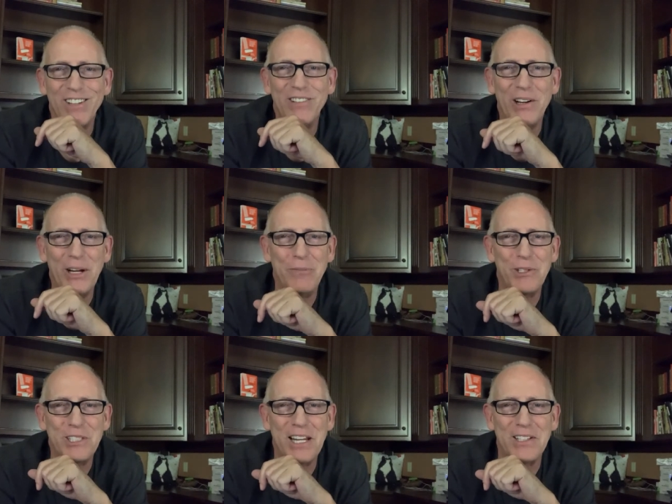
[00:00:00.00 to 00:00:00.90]
About
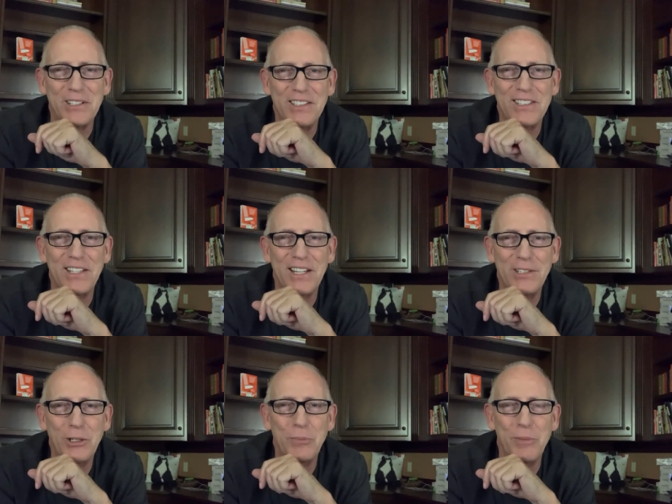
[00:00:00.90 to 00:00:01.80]
8% said they
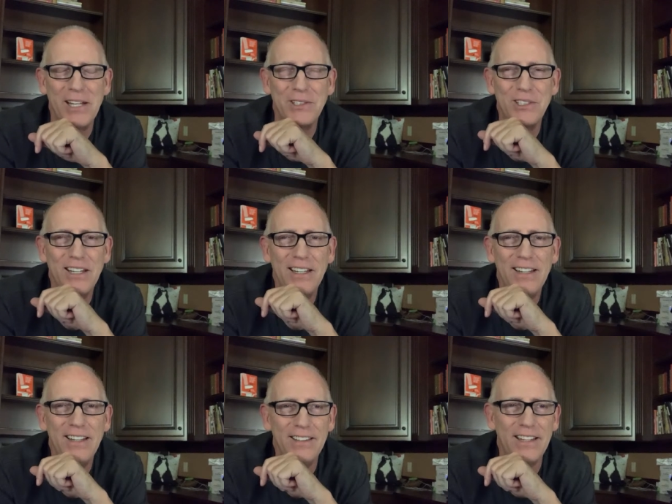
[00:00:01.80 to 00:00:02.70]
took meds
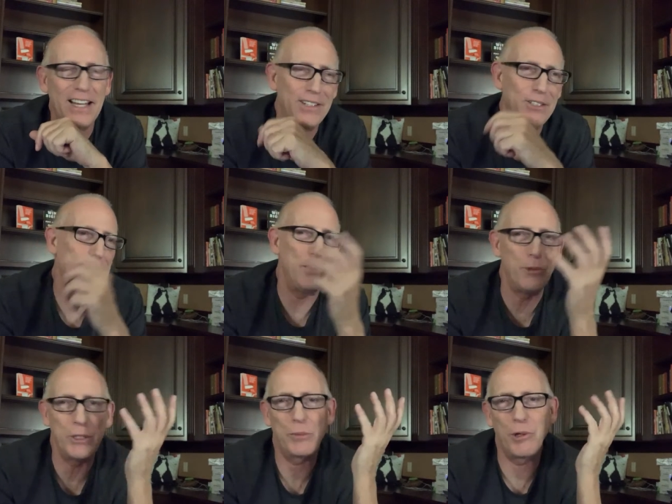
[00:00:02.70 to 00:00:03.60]
that had the same
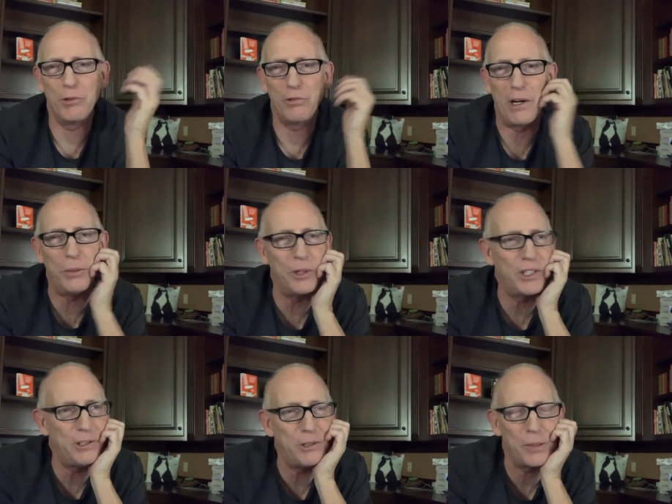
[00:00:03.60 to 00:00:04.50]
risk profile, but
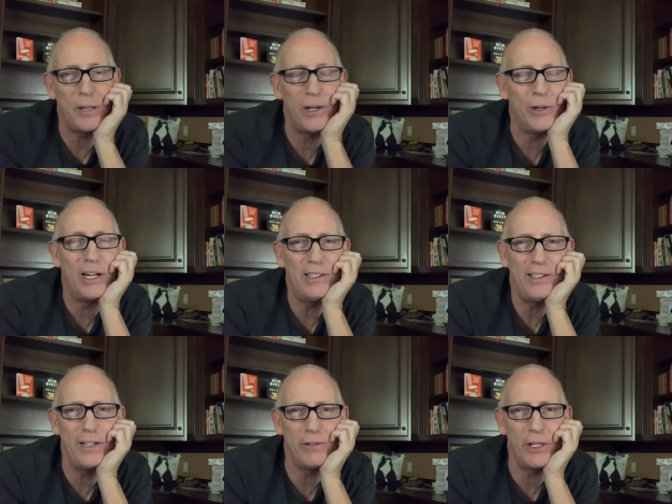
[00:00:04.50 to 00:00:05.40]
they took them anyway,
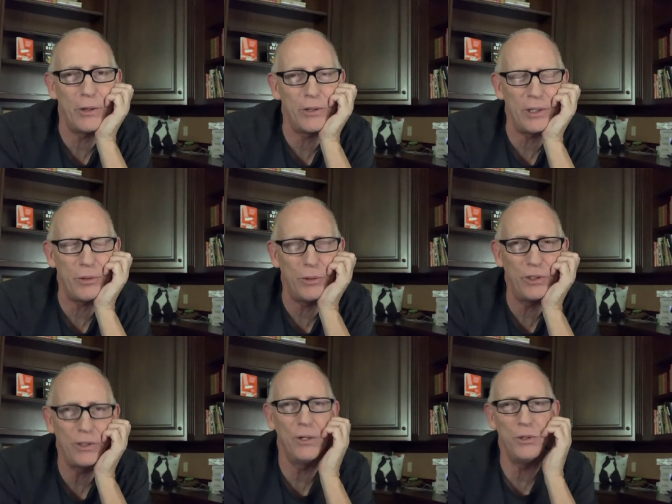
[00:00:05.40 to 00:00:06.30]
even though they,
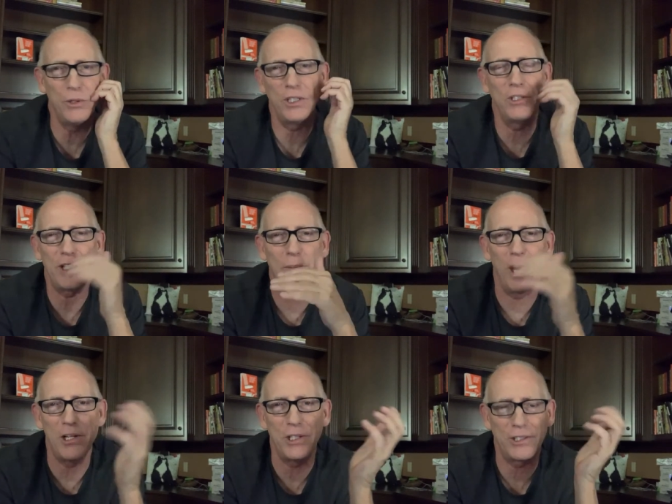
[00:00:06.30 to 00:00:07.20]
they're using the same
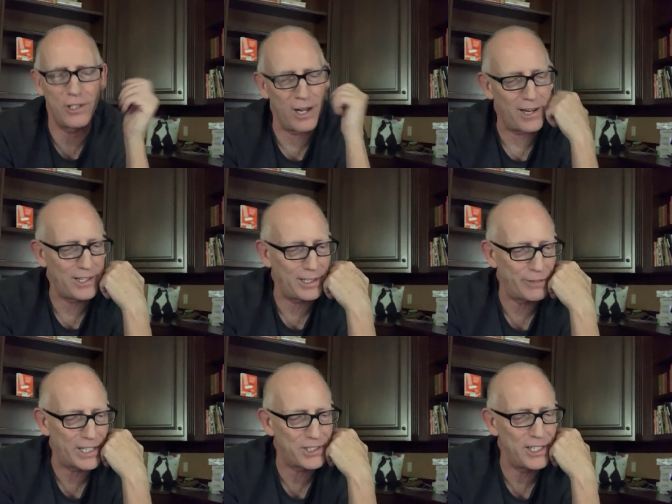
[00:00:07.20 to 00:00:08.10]
logic to not take
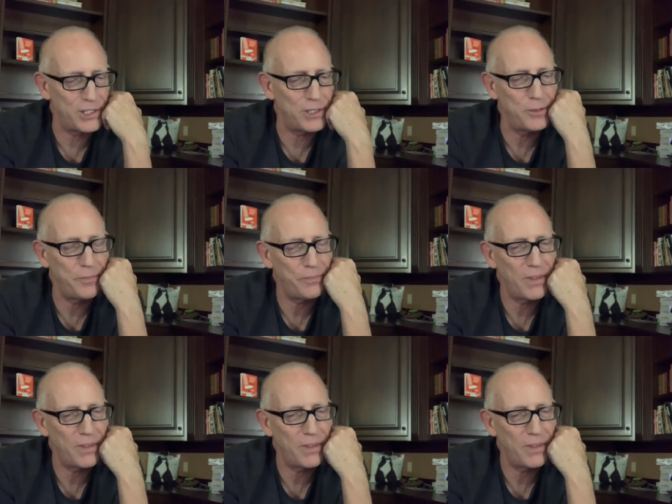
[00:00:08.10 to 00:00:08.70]
vaccinations.